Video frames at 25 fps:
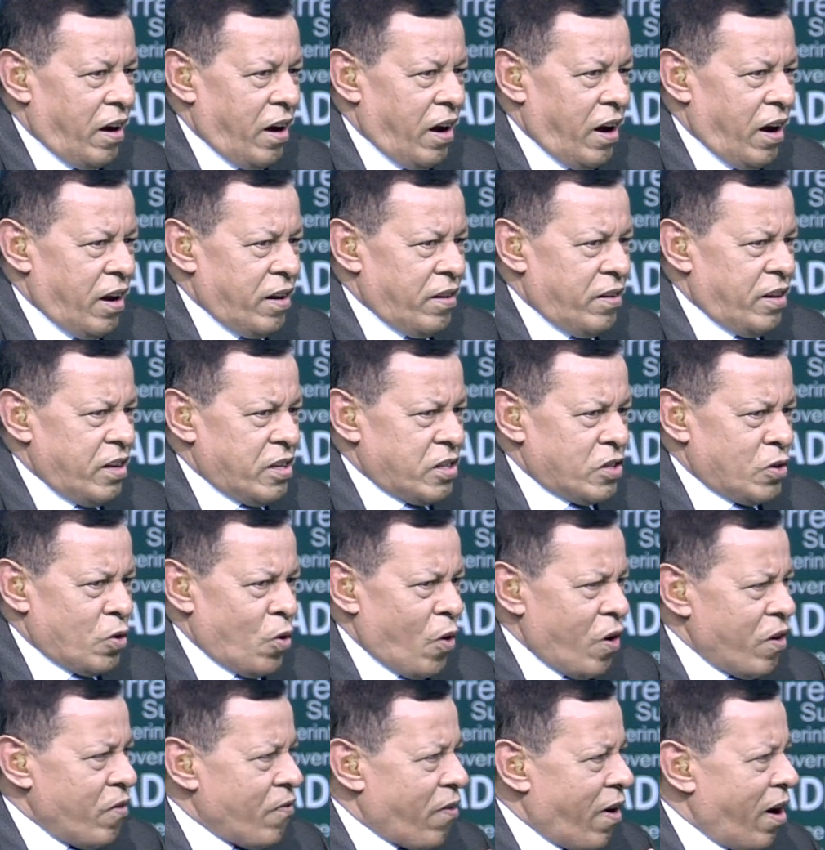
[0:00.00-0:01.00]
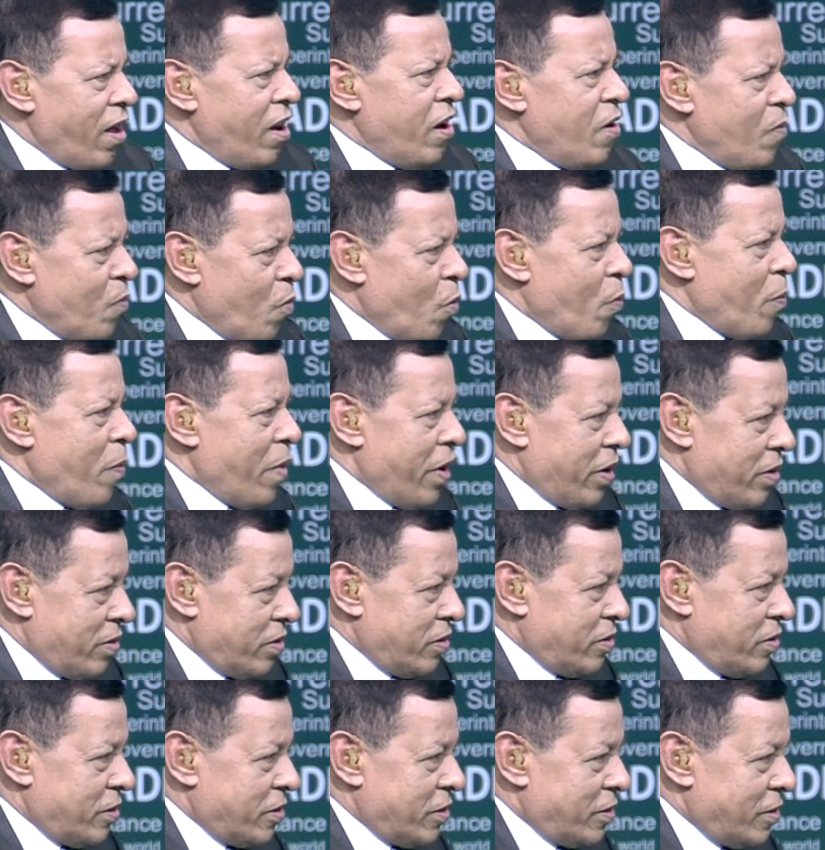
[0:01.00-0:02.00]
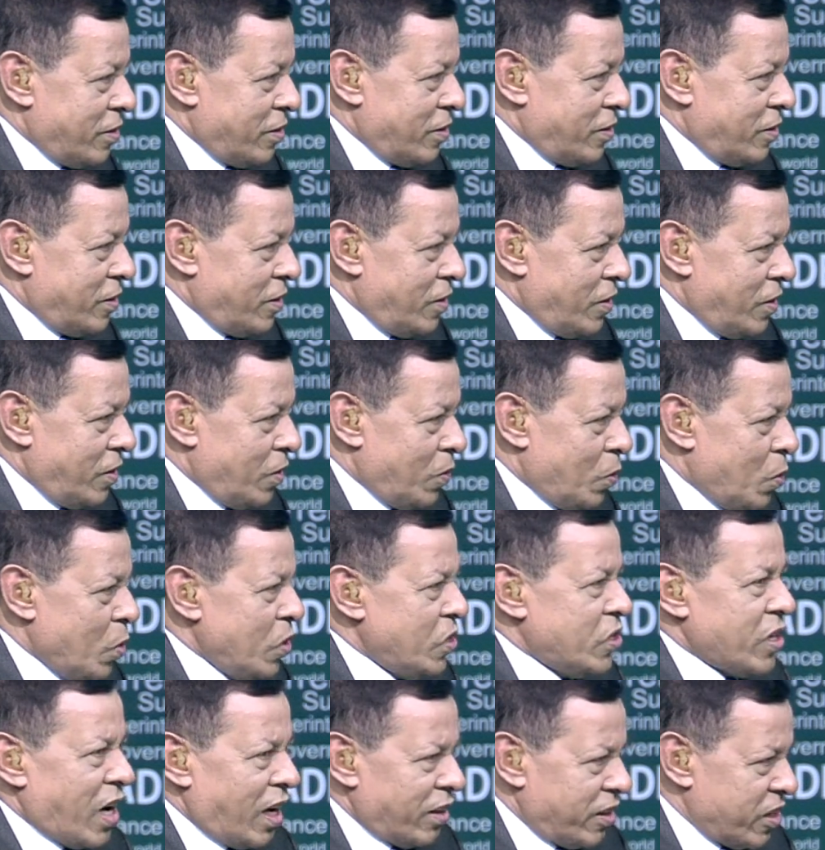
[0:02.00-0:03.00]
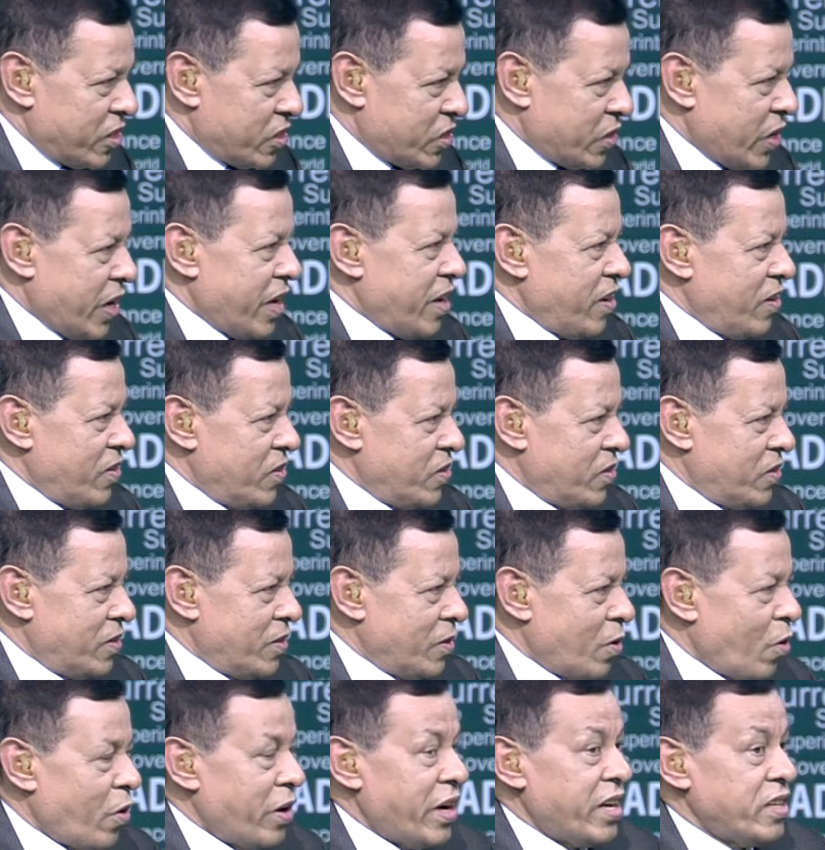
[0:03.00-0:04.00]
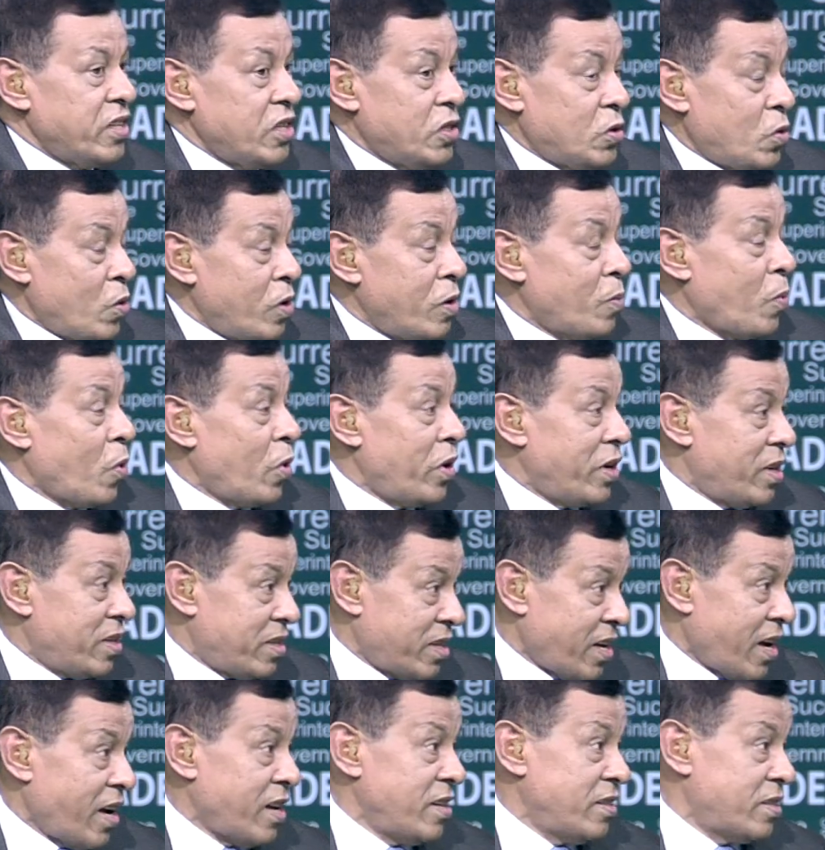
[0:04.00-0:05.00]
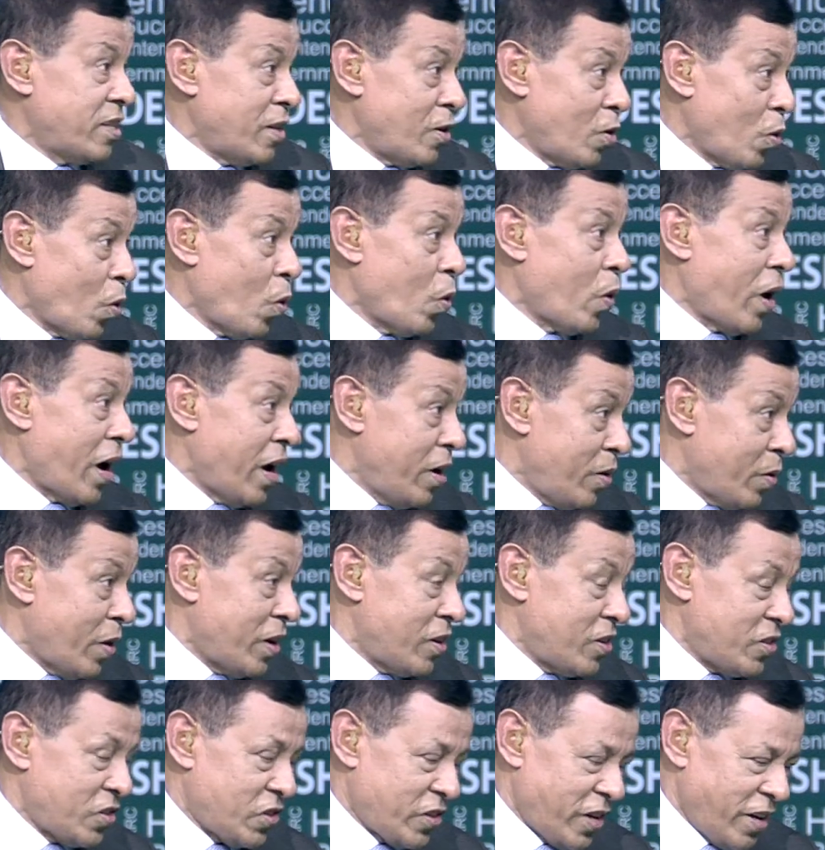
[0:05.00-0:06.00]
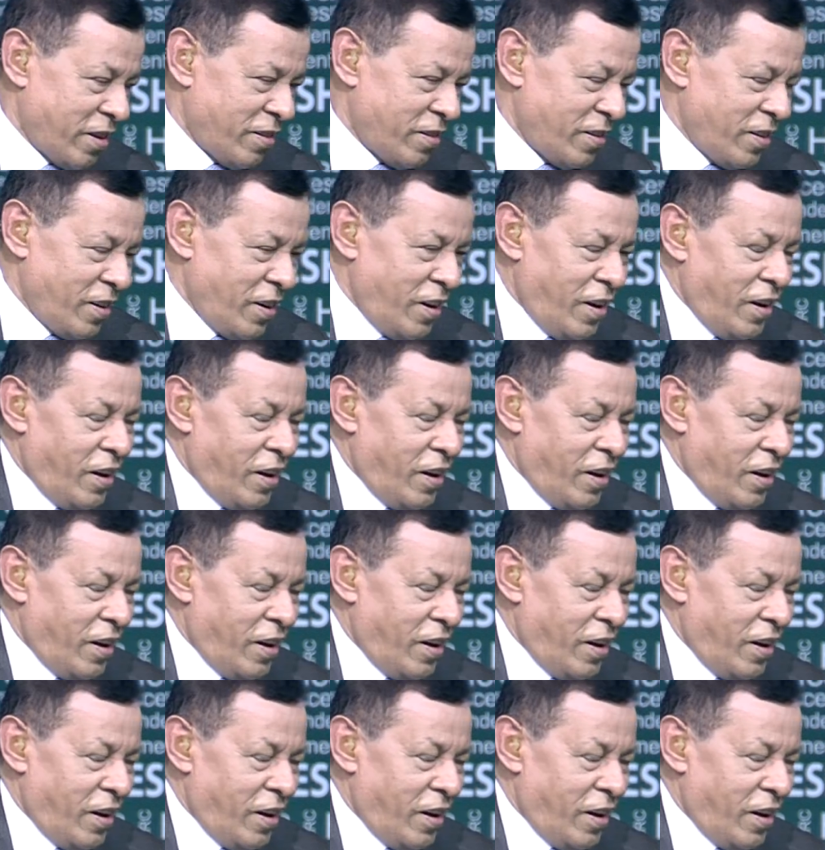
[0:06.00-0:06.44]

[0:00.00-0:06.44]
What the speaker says: And this non-violent movement, which others says, or as a student of political science and law, I understand.